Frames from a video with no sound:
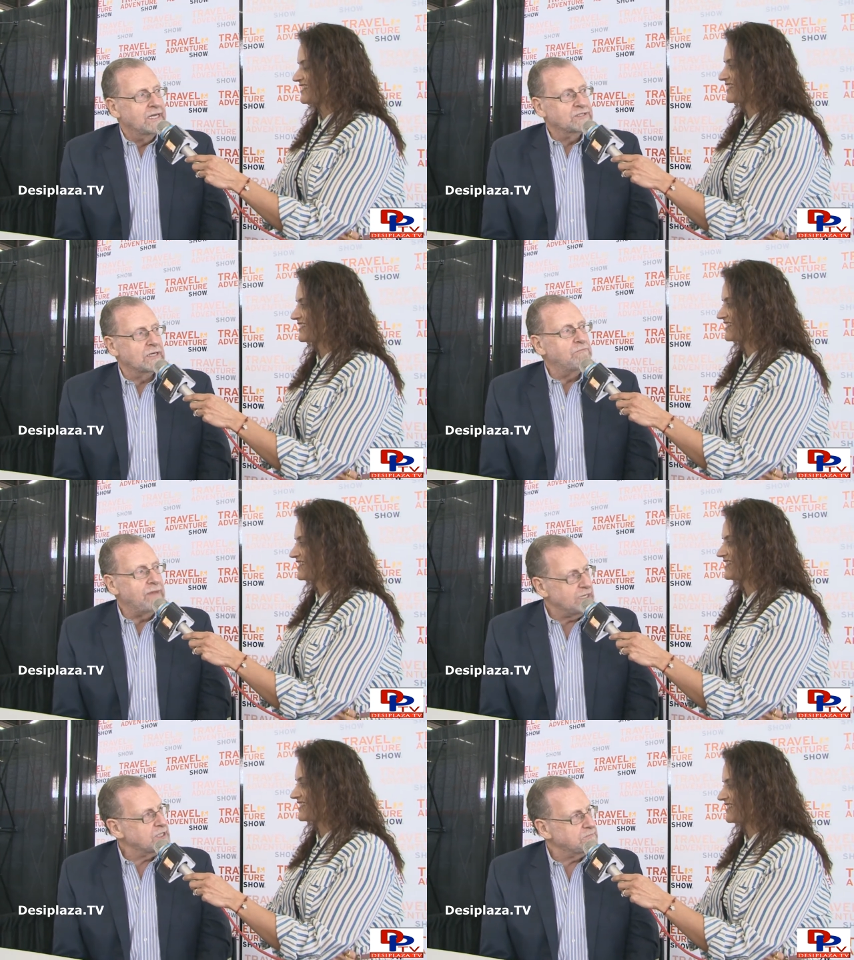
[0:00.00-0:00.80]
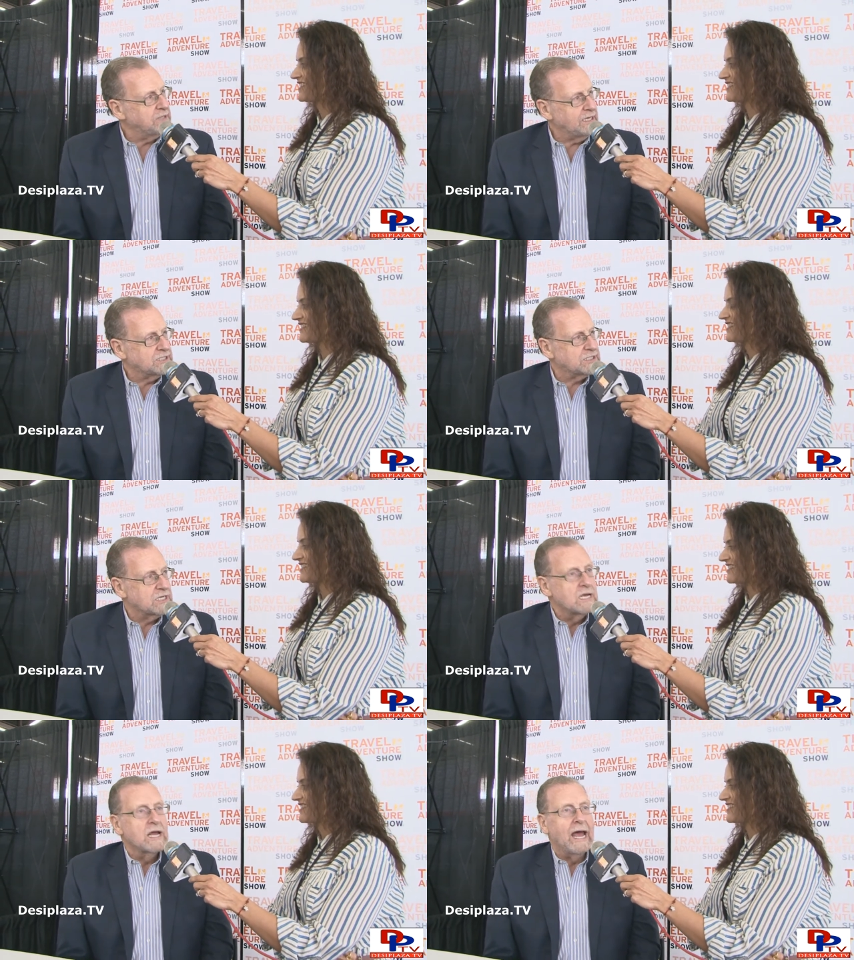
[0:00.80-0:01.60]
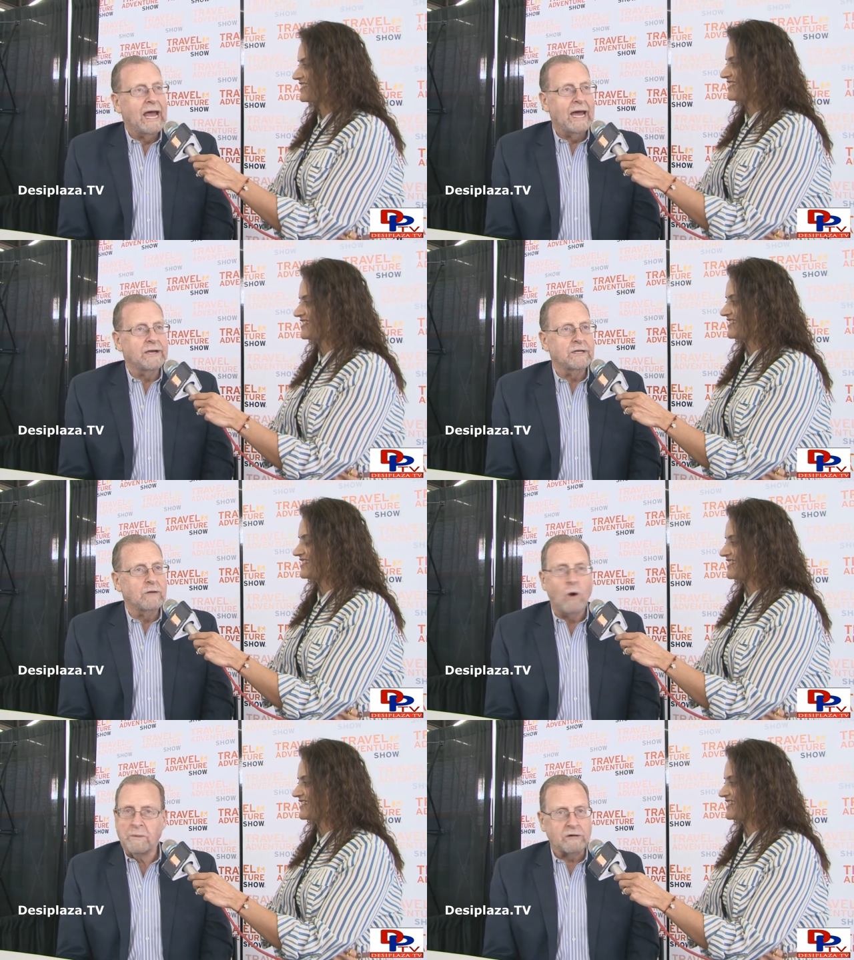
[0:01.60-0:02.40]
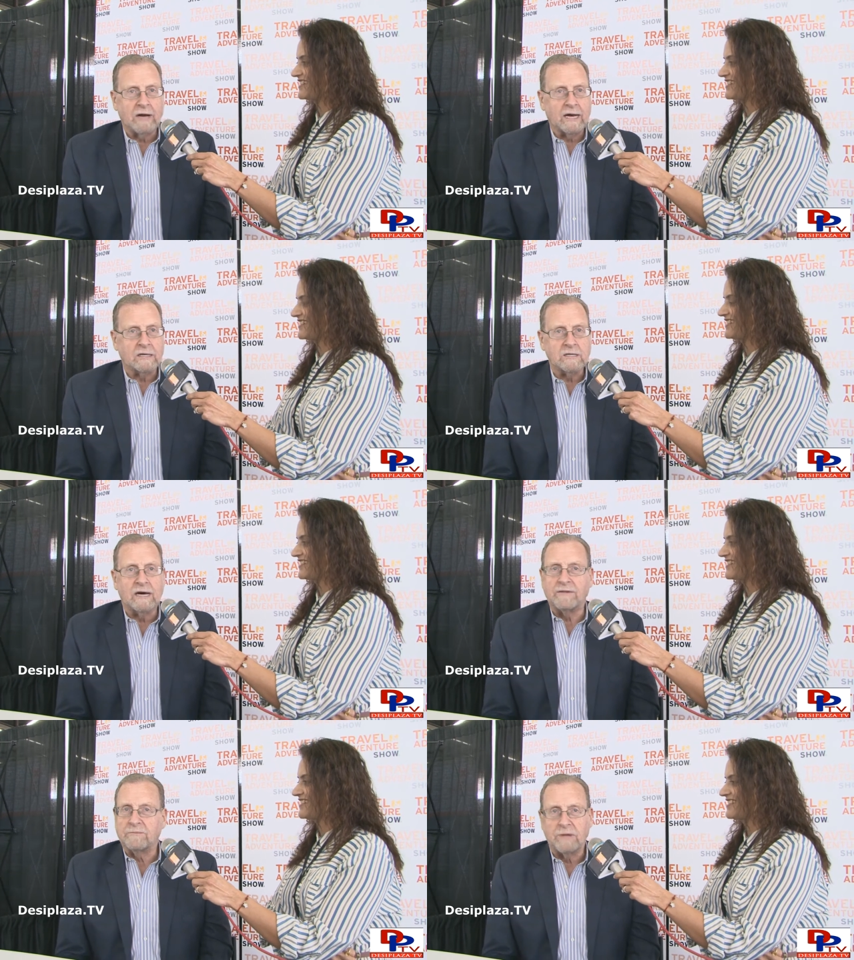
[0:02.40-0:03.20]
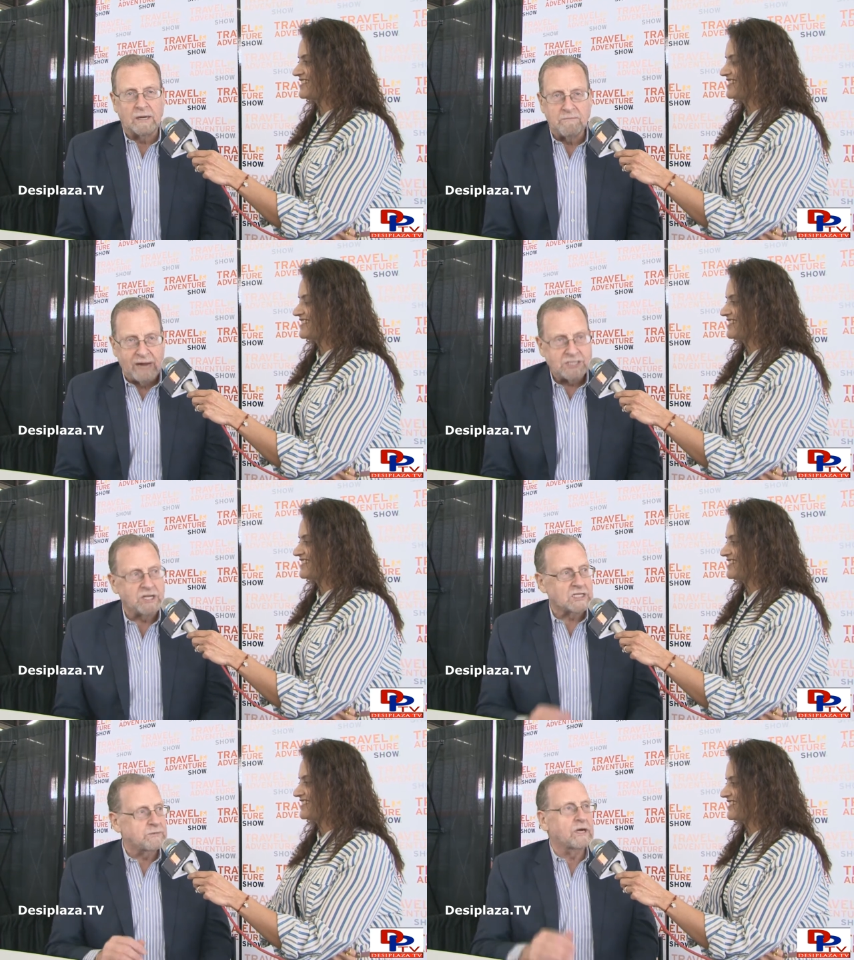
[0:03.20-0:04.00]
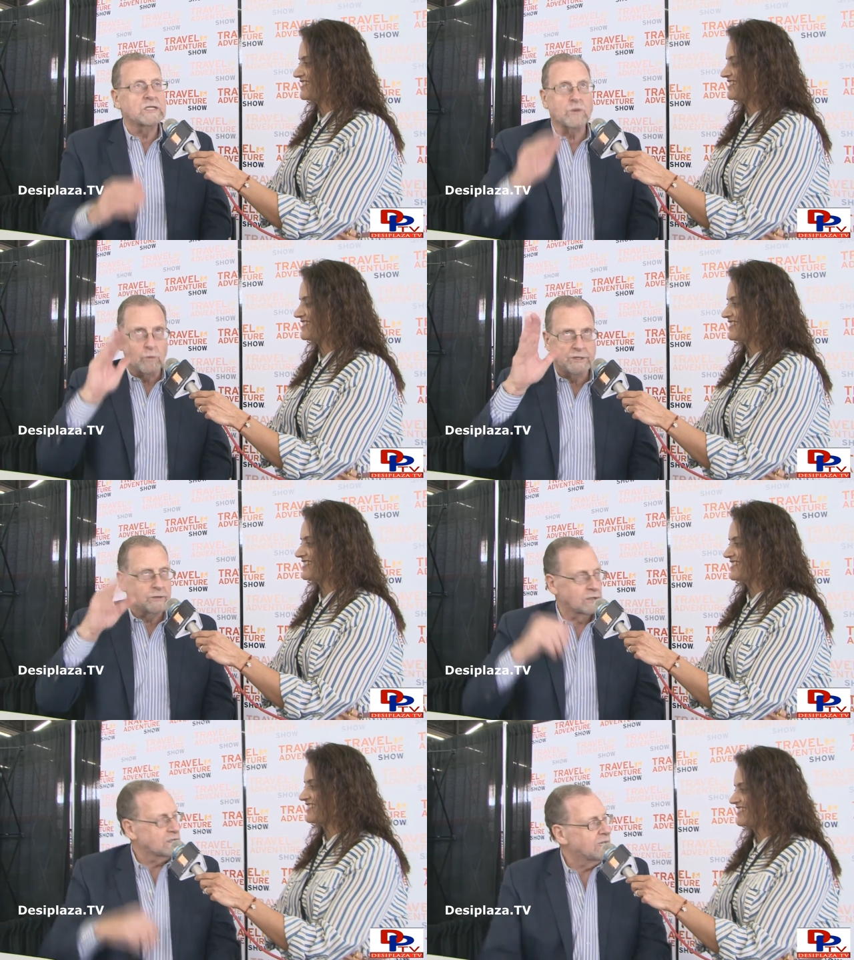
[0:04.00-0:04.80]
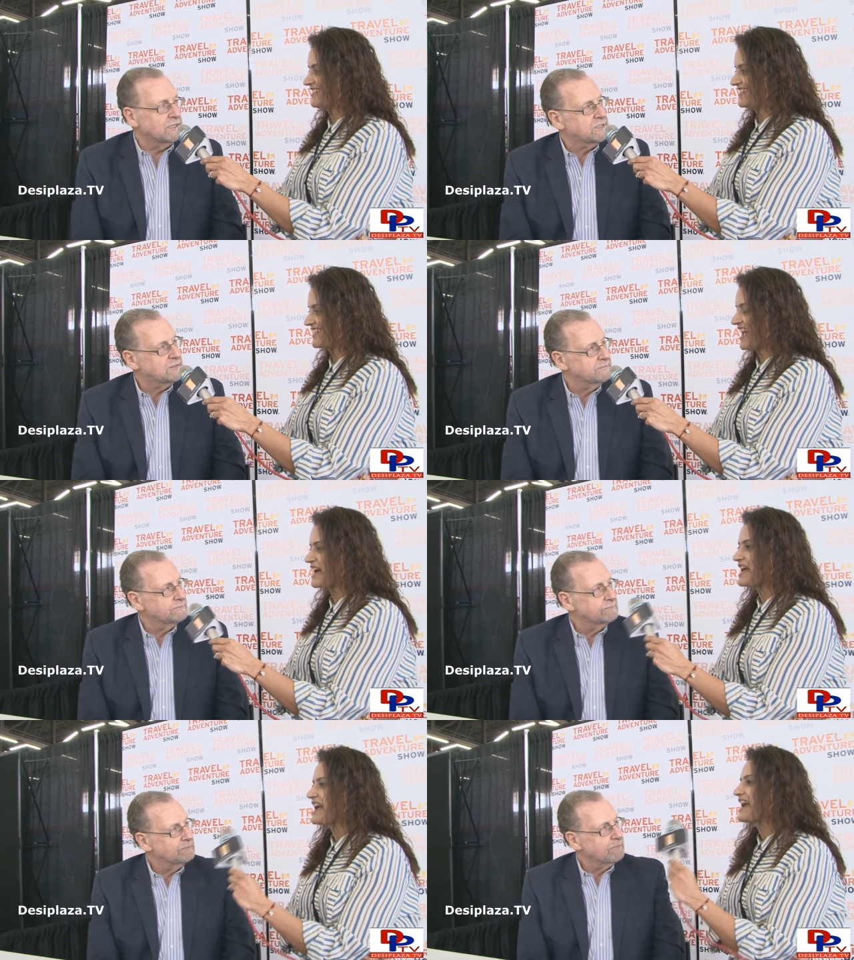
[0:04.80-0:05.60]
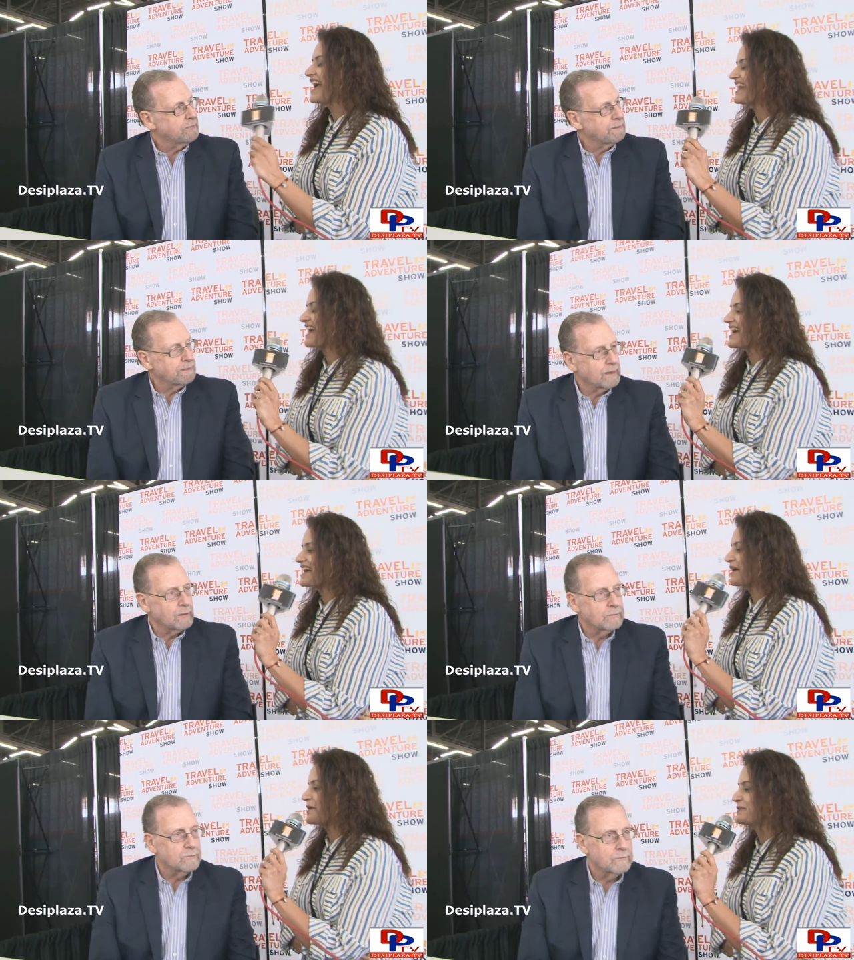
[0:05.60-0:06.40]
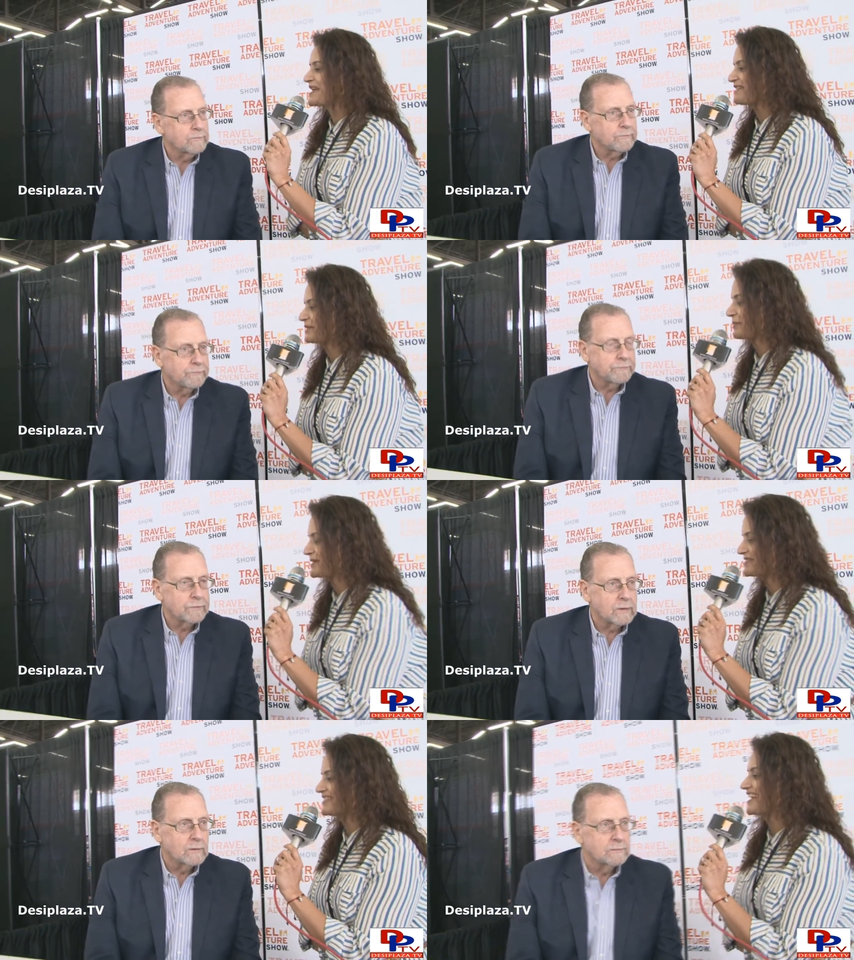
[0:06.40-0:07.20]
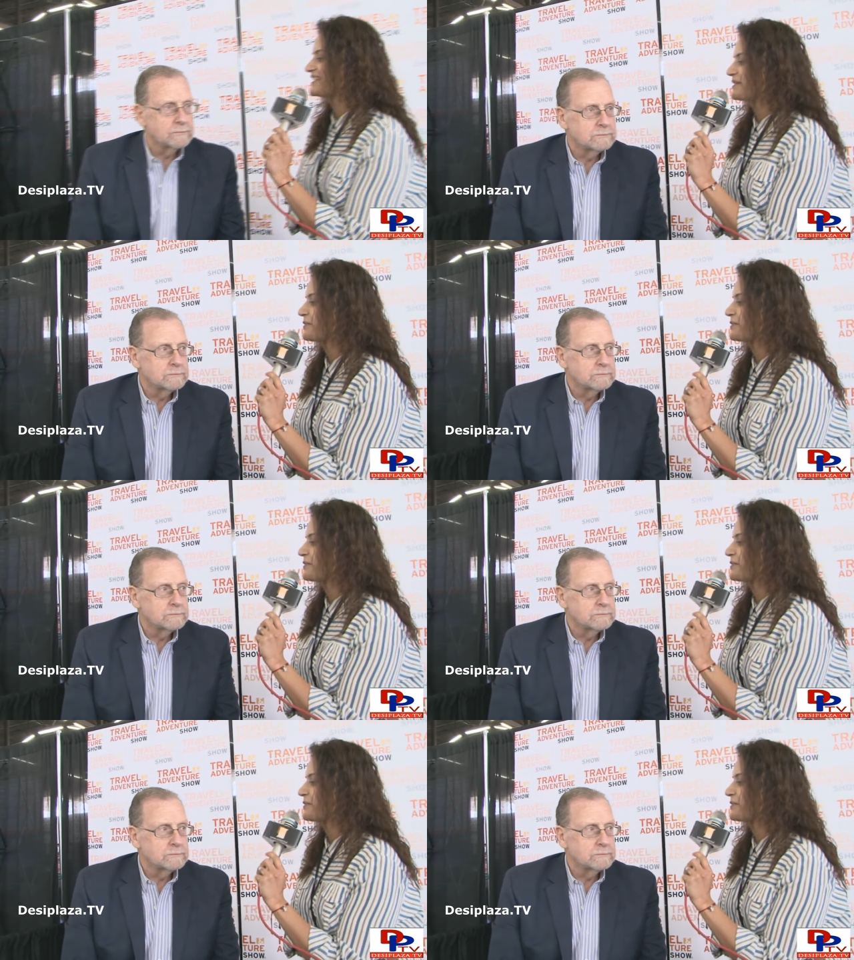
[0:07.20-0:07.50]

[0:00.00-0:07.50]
Speaker 1: It's an amazing place, and it won't be crowded, and you'll have a, an amazing experience with the Northern Lights.
Speaker 2: And I ha already have a question that